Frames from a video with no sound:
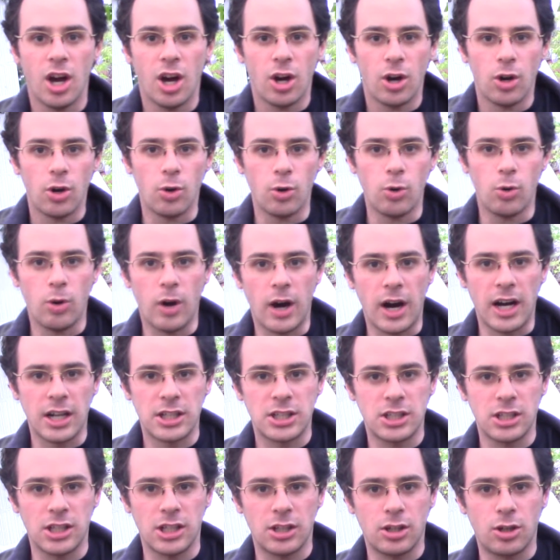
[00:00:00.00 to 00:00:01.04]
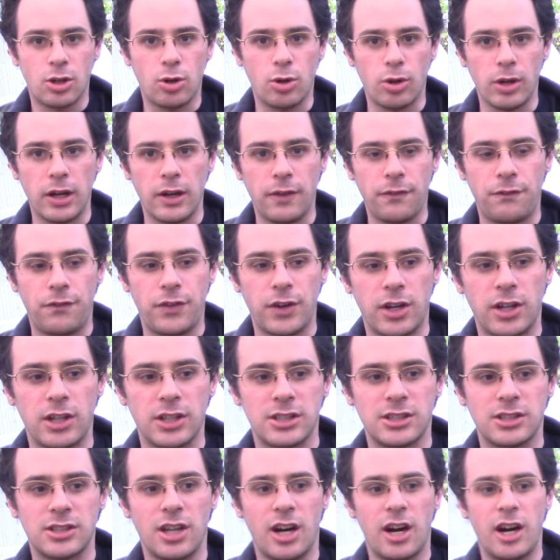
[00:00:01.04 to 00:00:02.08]
Watch it quiver,
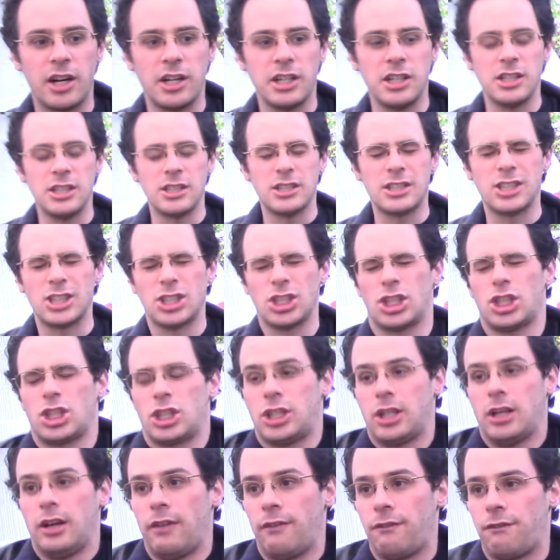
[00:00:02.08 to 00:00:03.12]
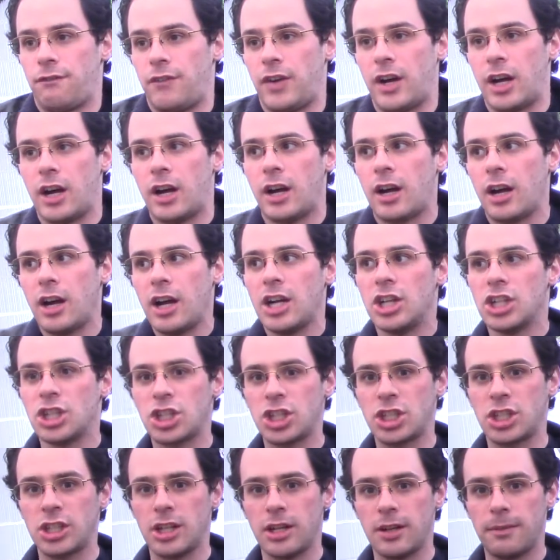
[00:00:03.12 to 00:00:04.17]
starting to shiver,
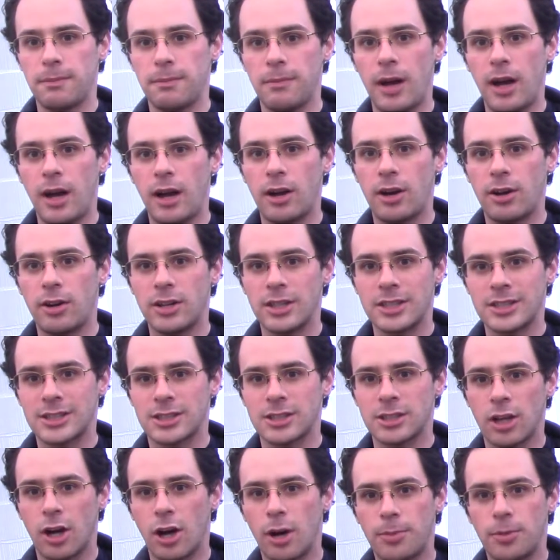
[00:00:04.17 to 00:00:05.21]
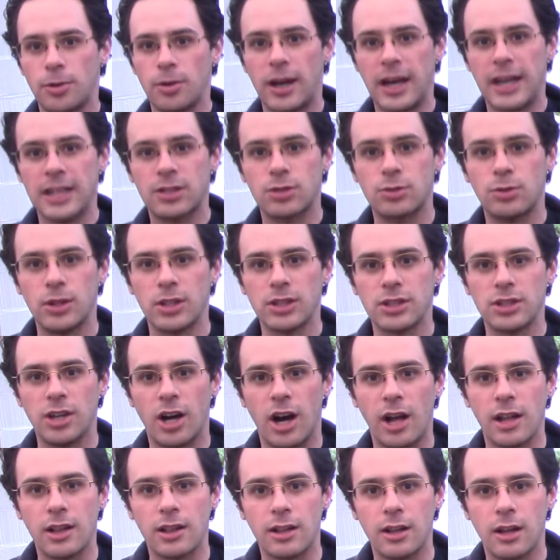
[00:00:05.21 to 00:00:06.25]
shimmering so bright with
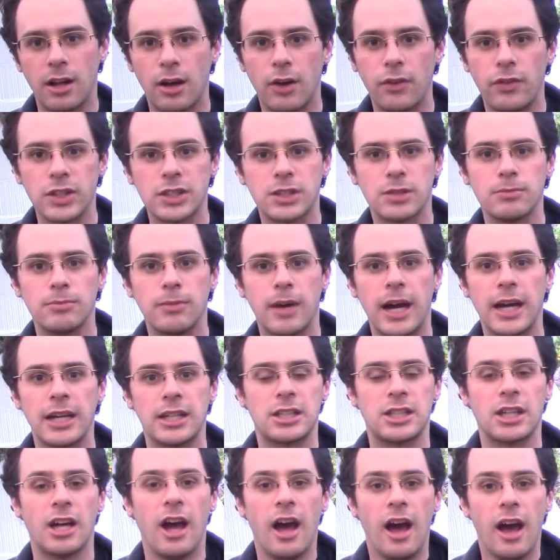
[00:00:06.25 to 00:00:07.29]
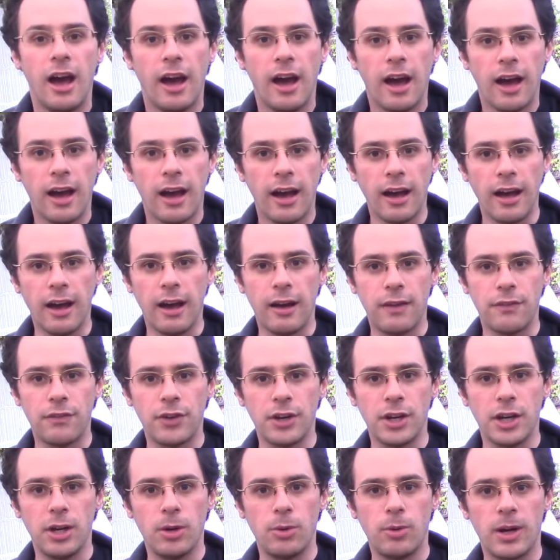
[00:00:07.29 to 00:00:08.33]
all of its might.
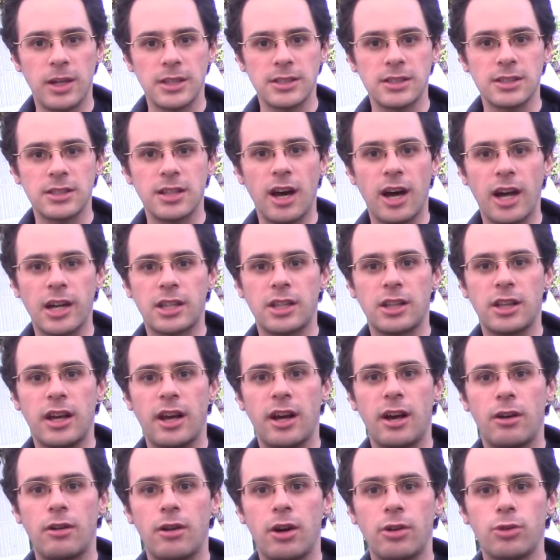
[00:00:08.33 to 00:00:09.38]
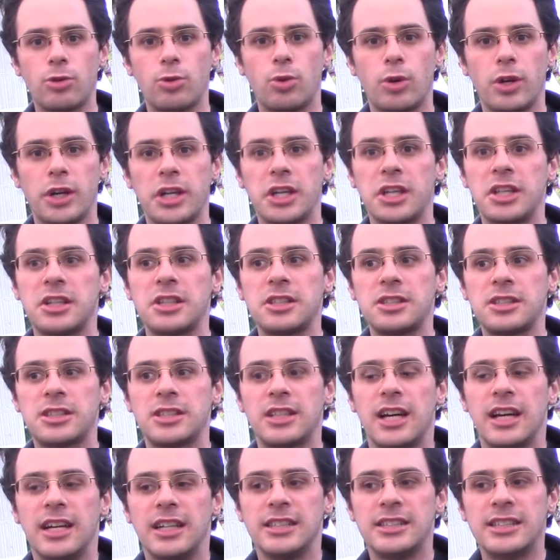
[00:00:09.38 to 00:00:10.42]
Everyone's got their own
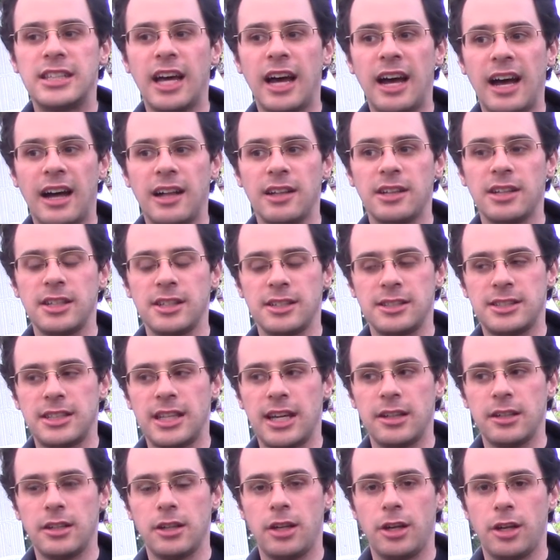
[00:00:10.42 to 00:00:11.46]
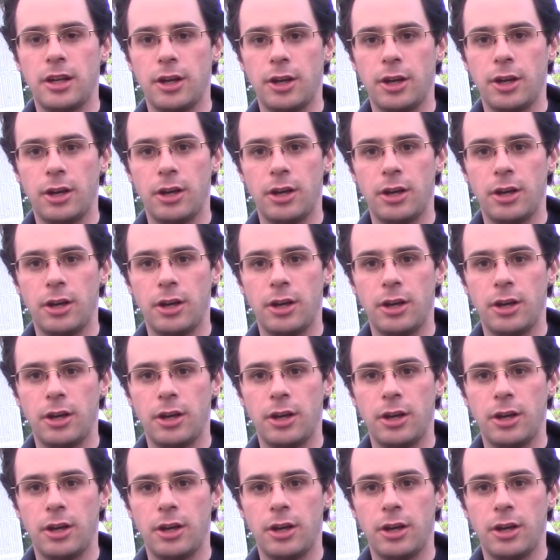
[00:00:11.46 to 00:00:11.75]
wits, talents and gifts.